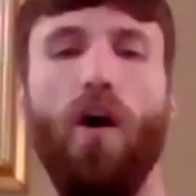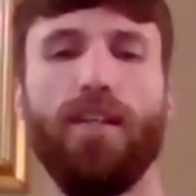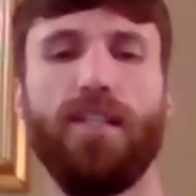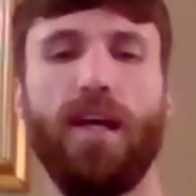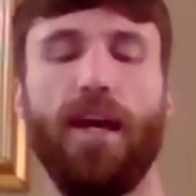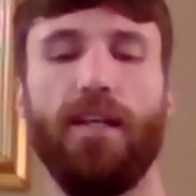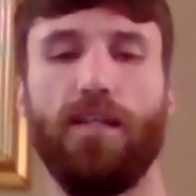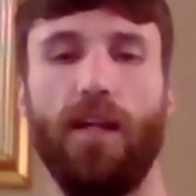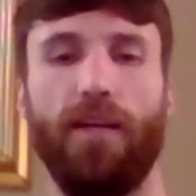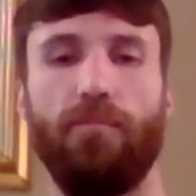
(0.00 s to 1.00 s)
I'd say,
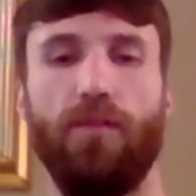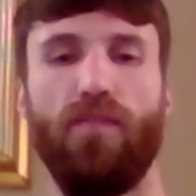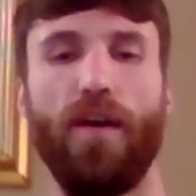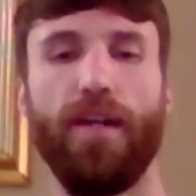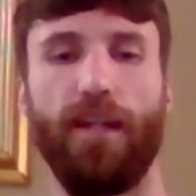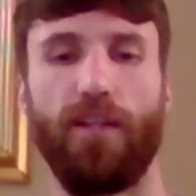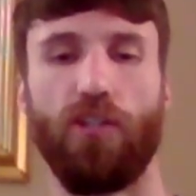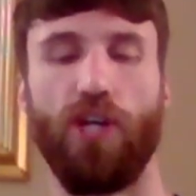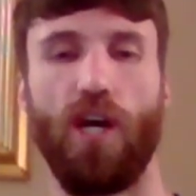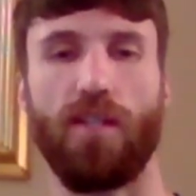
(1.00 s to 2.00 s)
like, provided that the
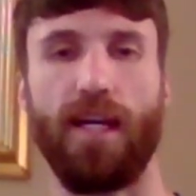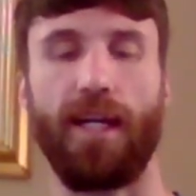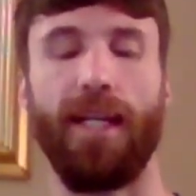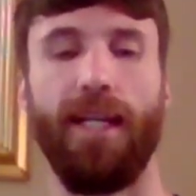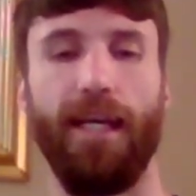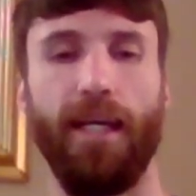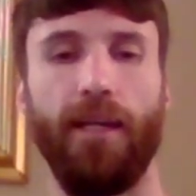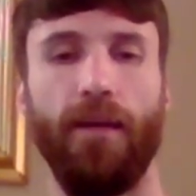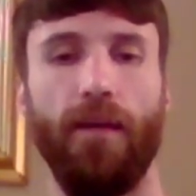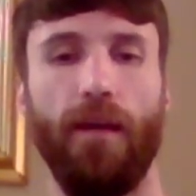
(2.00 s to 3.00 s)
shots are
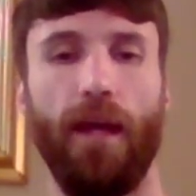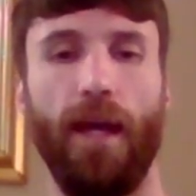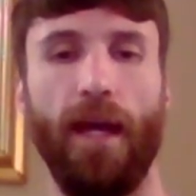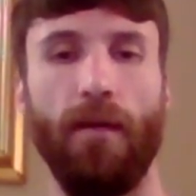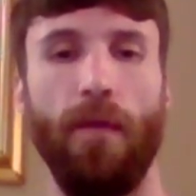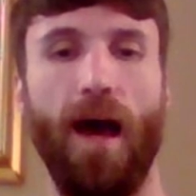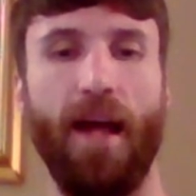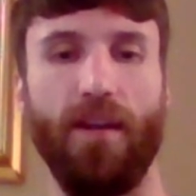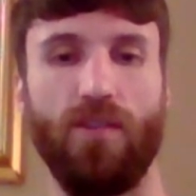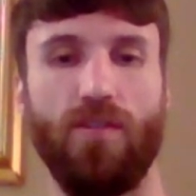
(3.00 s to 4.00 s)
clean um,
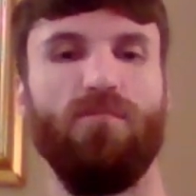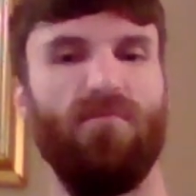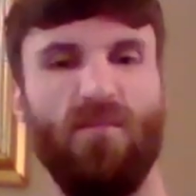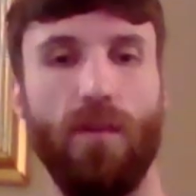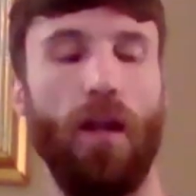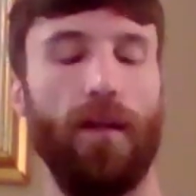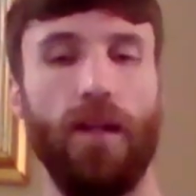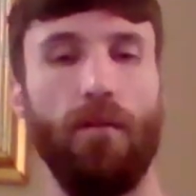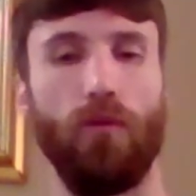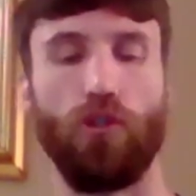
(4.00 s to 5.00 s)
and there's not like
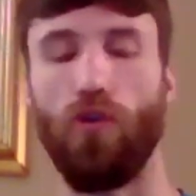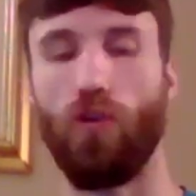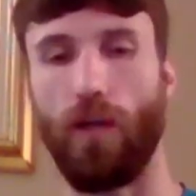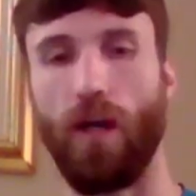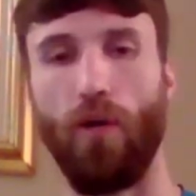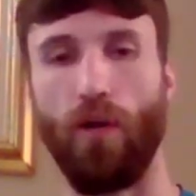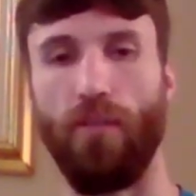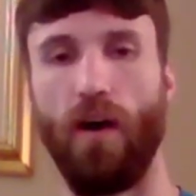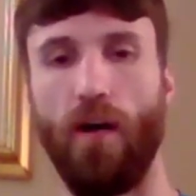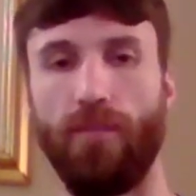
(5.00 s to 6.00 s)
not much hugging going
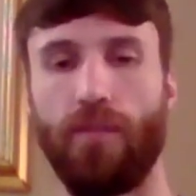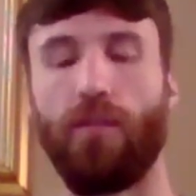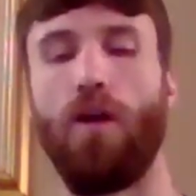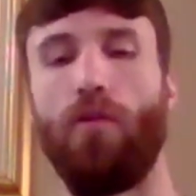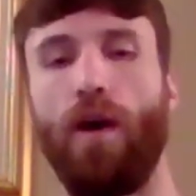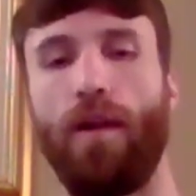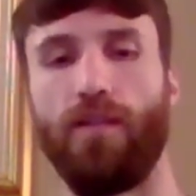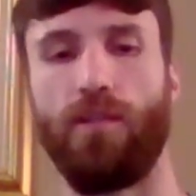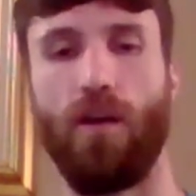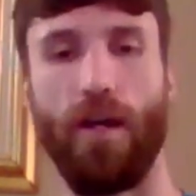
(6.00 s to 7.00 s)
involved going on
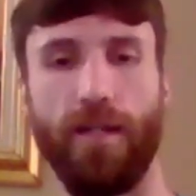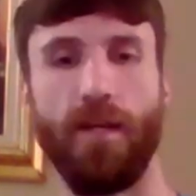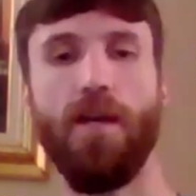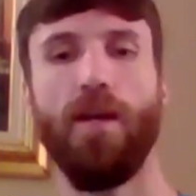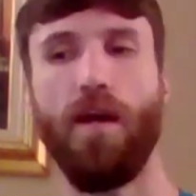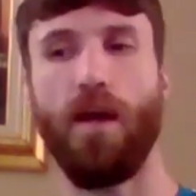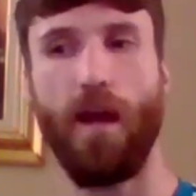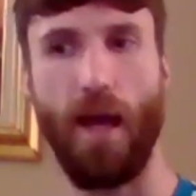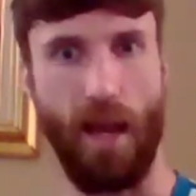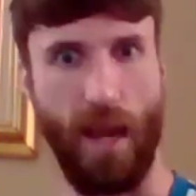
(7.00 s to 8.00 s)
inside,
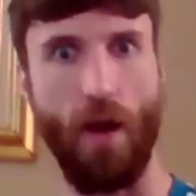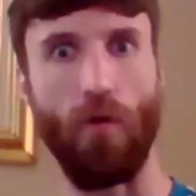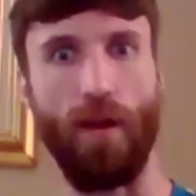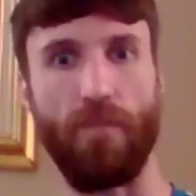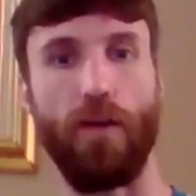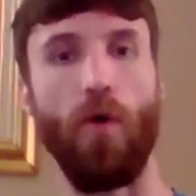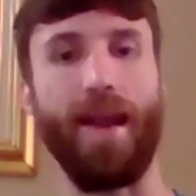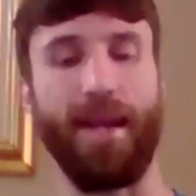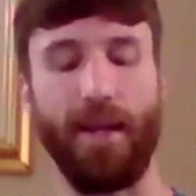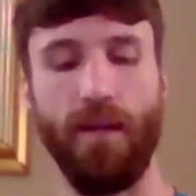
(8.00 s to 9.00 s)
allow that flow.
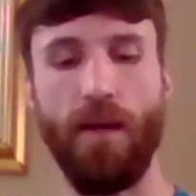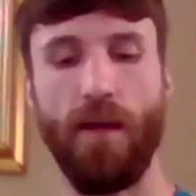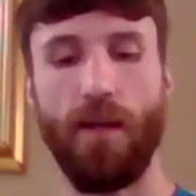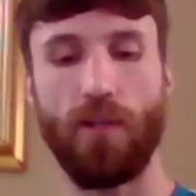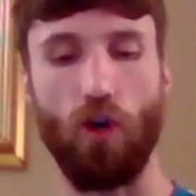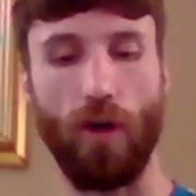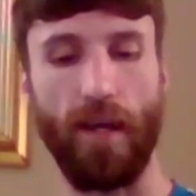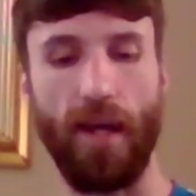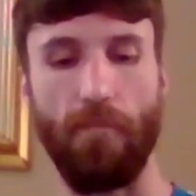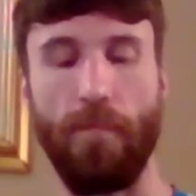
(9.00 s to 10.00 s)
And then sort of
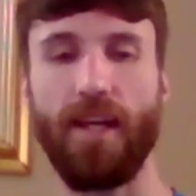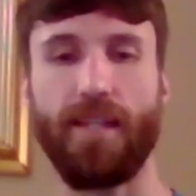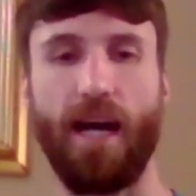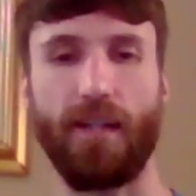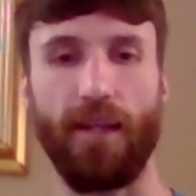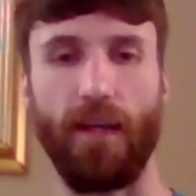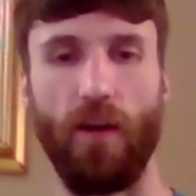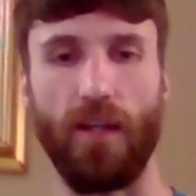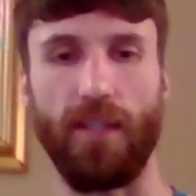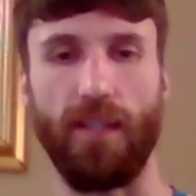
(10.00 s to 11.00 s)
a big tactic in
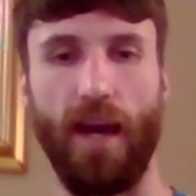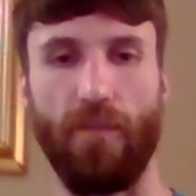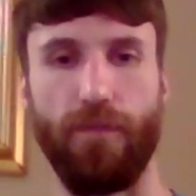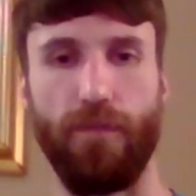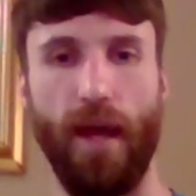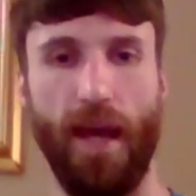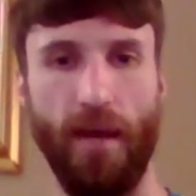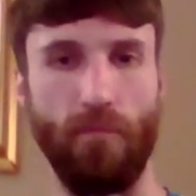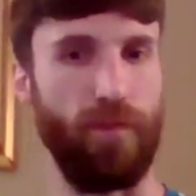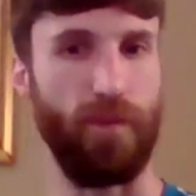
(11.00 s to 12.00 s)
I T F
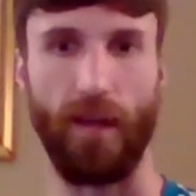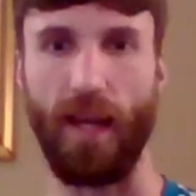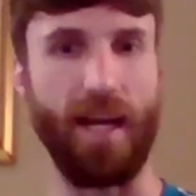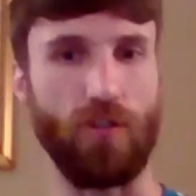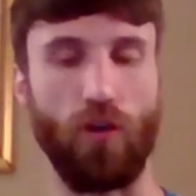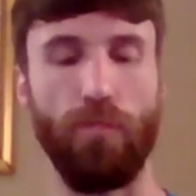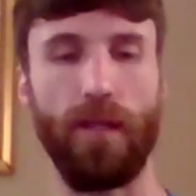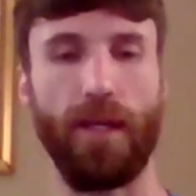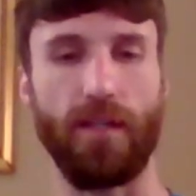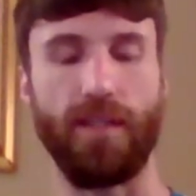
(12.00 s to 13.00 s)
um, for the last couple
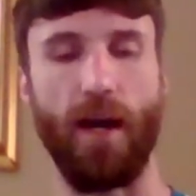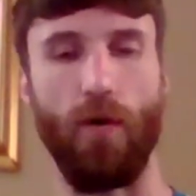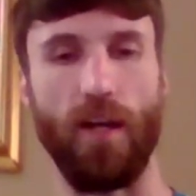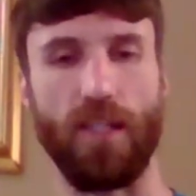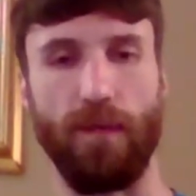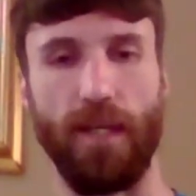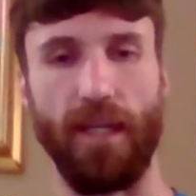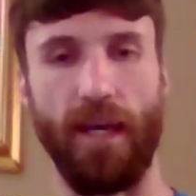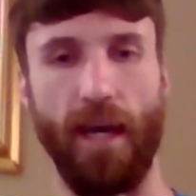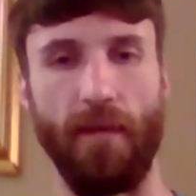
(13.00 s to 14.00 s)
of years now has
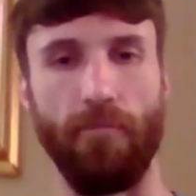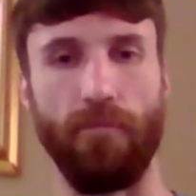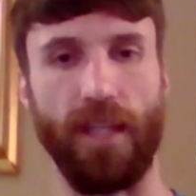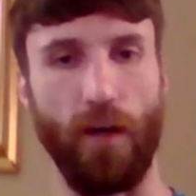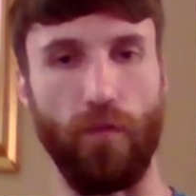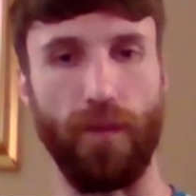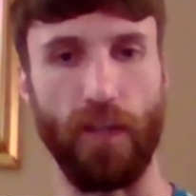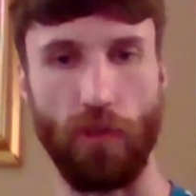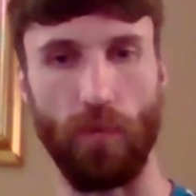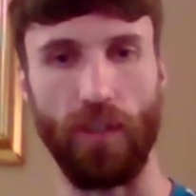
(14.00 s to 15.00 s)
been, um, you know,
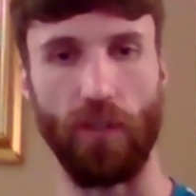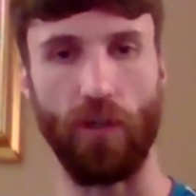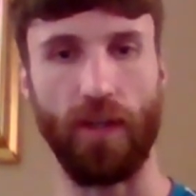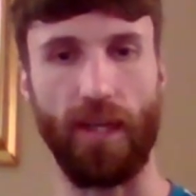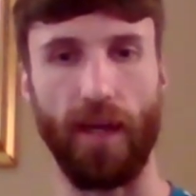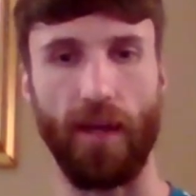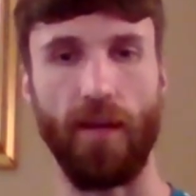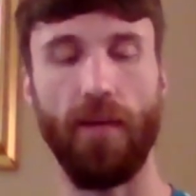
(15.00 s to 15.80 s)
finishing with a turning kick